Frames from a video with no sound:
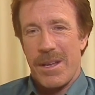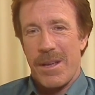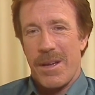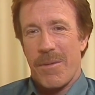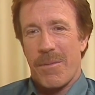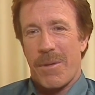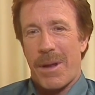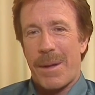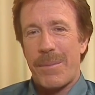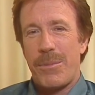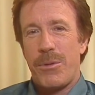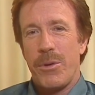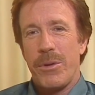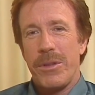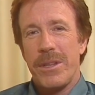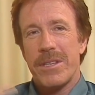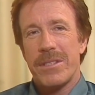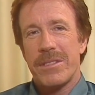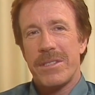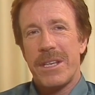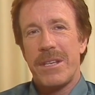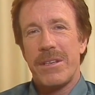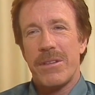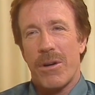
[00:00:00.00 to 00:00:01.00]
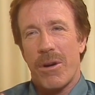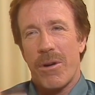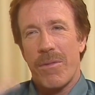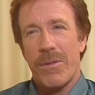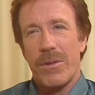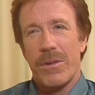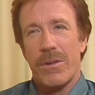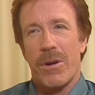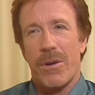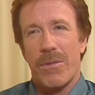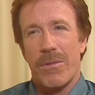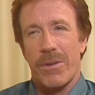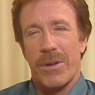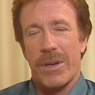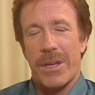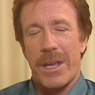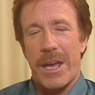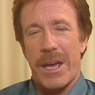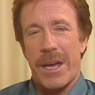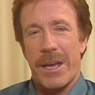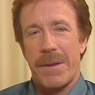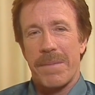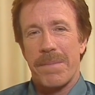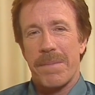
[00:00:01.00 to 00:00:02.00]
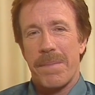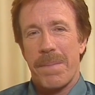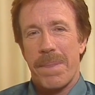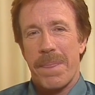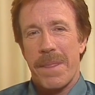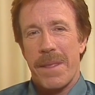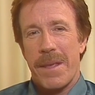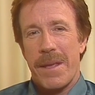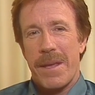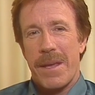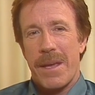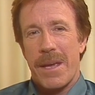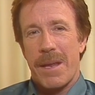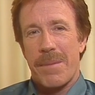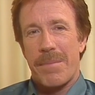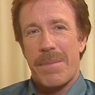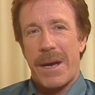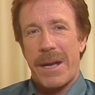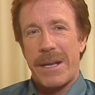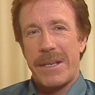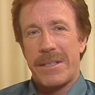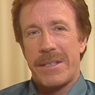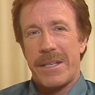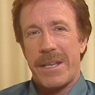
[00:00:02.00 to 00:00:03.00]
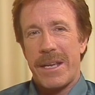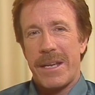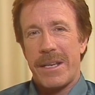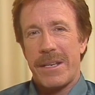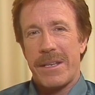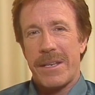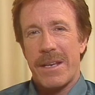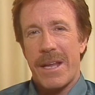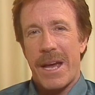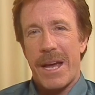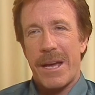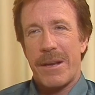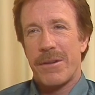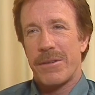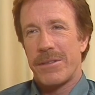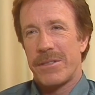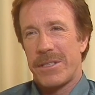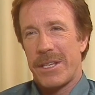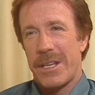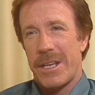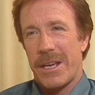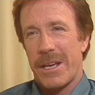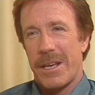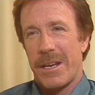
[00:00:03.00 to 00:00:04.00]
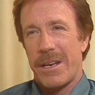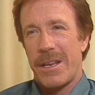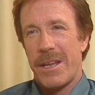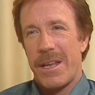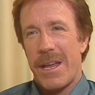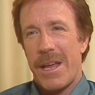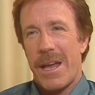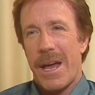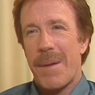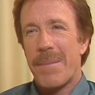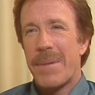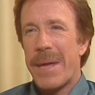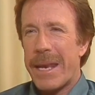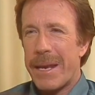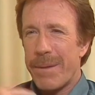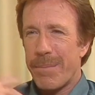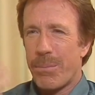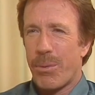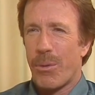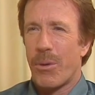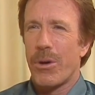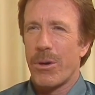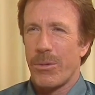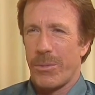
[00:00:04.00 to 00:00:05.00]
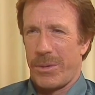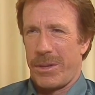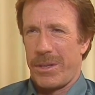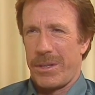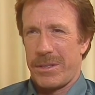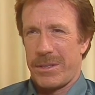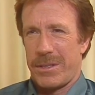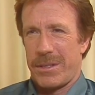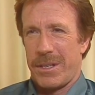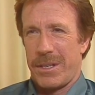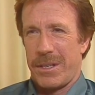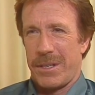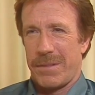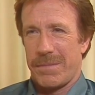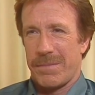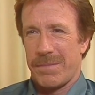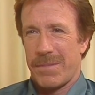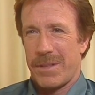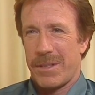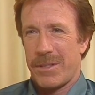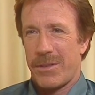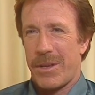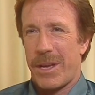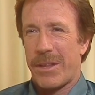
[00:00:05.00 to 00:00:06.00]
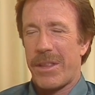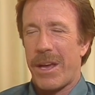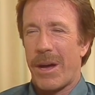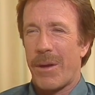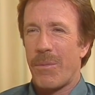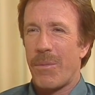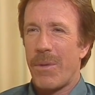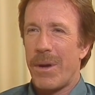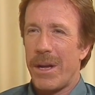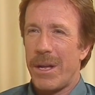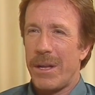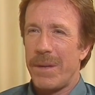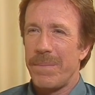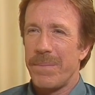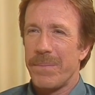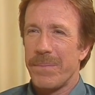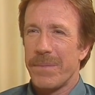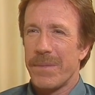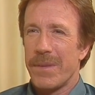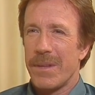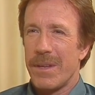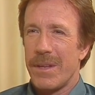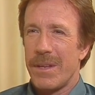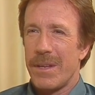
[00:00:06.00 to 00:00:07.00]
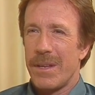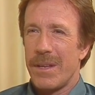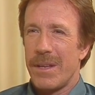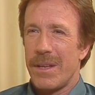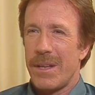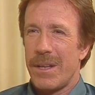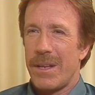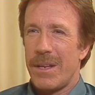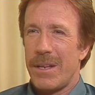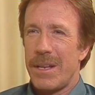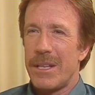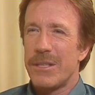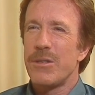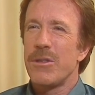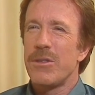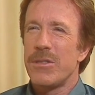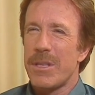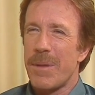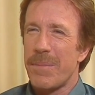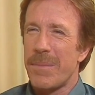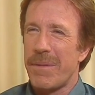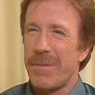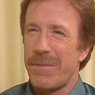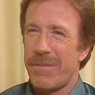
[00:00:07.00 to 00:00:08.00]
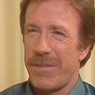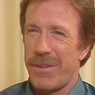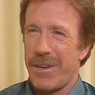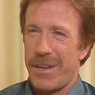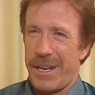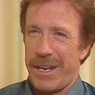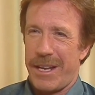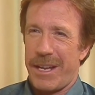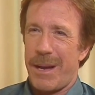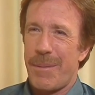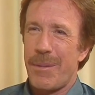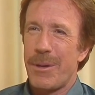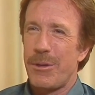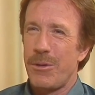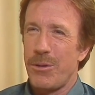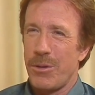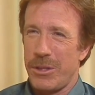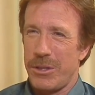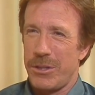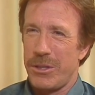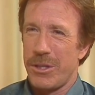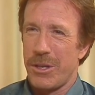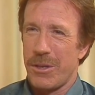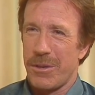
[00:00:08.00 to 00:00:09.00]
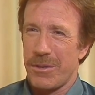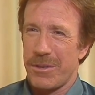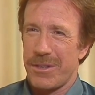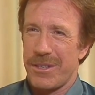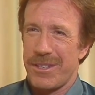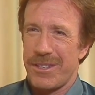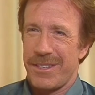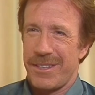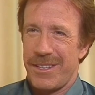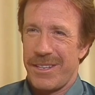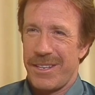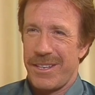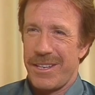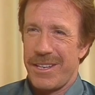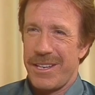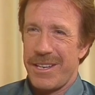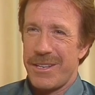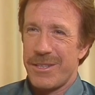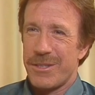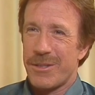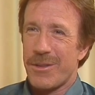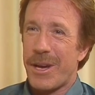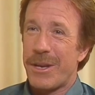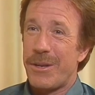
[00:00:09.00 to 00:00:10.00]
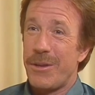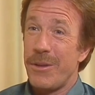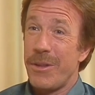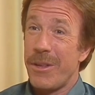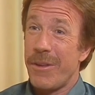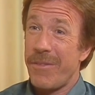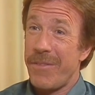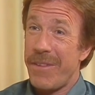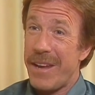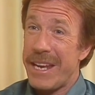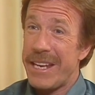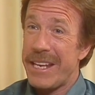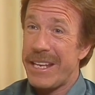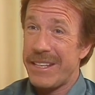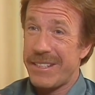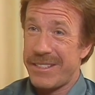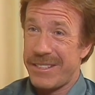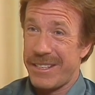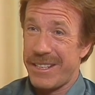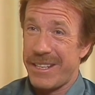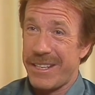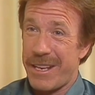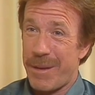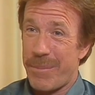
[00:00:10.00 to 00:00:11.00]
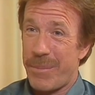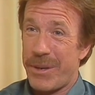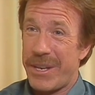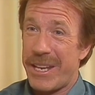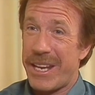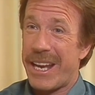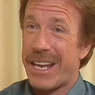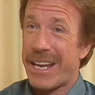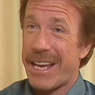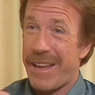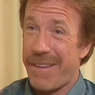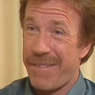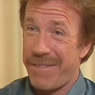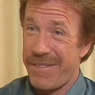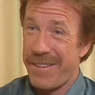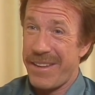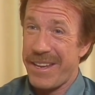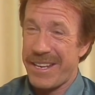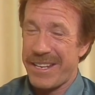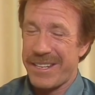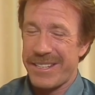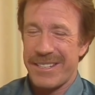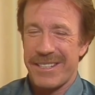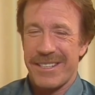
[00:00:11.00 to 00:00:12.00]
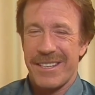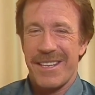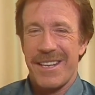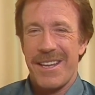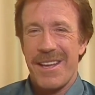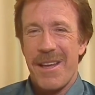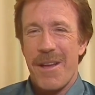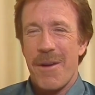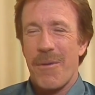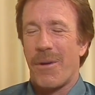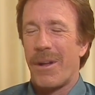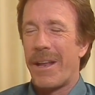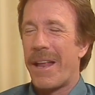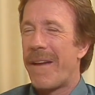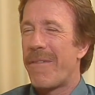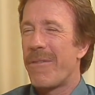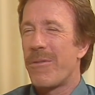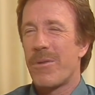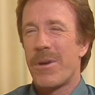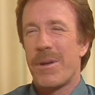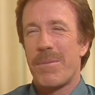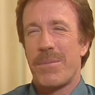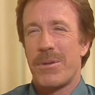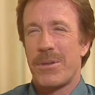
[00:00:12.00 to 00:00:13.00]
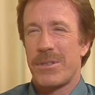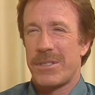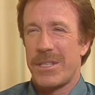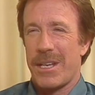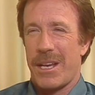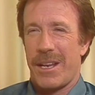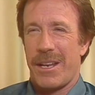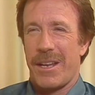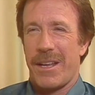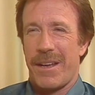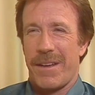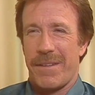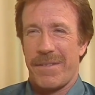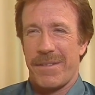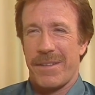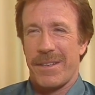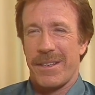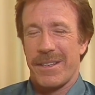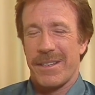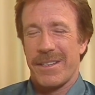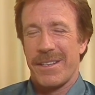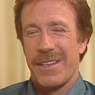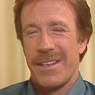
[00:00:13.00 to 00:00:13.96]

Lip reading: Well, I'm doing this scene over and over again, and by take 9 or 10, I'm getting bored with this scene. So I thought, well, let's do something funny. I'm going to do a joke. So I do the fainting scene. I pretend like I faint. Well, everyone burst out laughing.